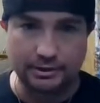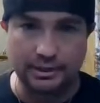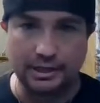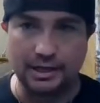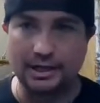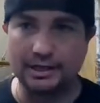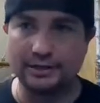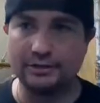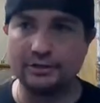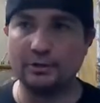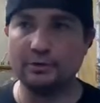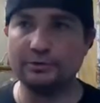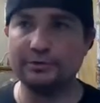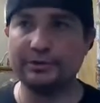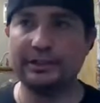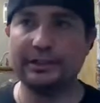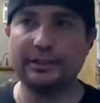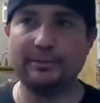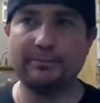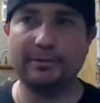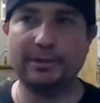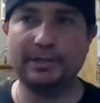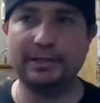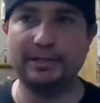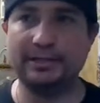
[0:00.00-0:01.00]
I don't need to
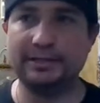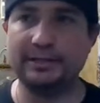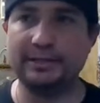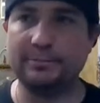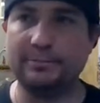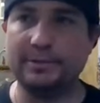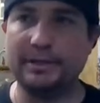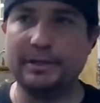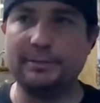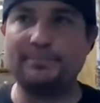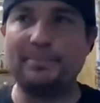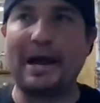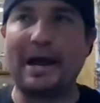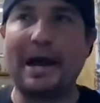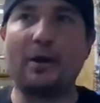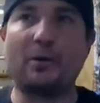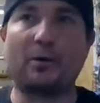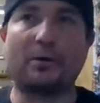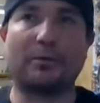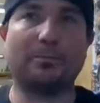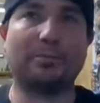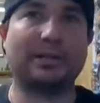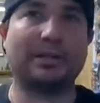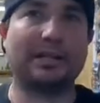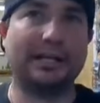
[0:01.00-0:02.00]
be in the big
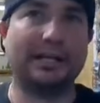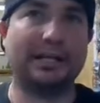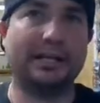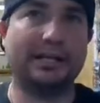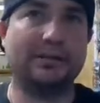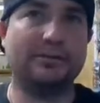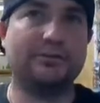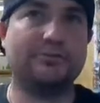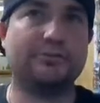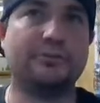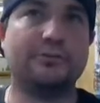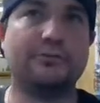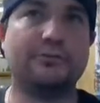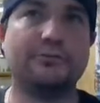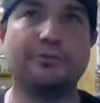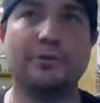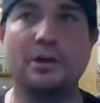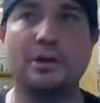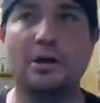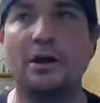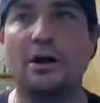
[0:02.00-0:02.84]
power plays of,